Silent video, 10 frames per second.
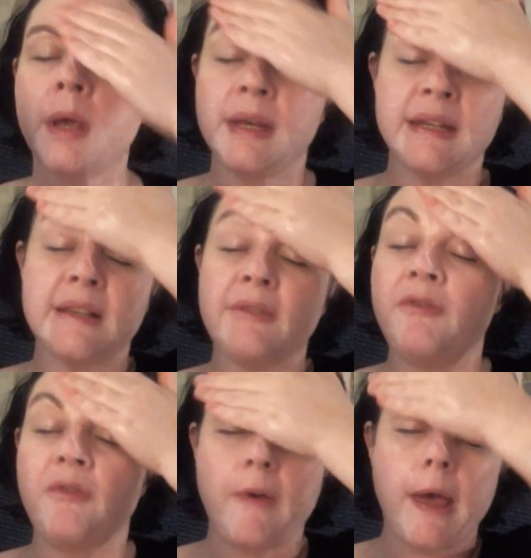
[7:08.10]
It is
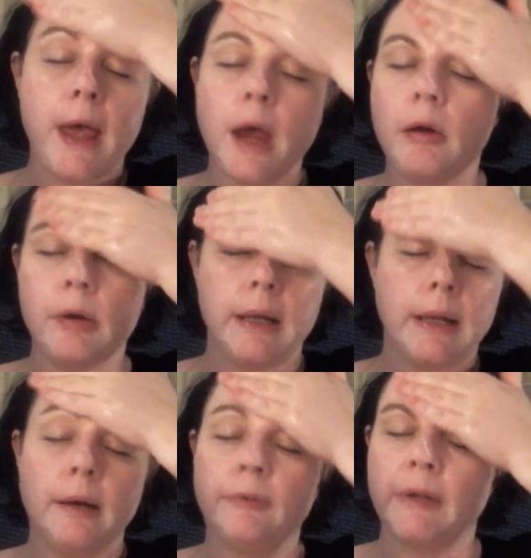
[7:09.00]
a very
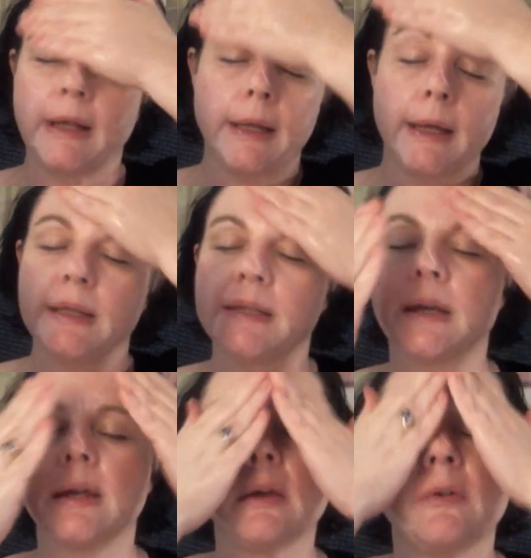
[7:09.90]
lovely
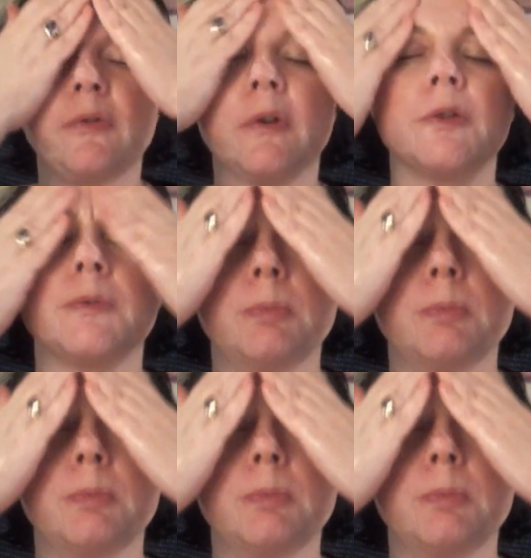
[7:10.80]
cleanser. It feels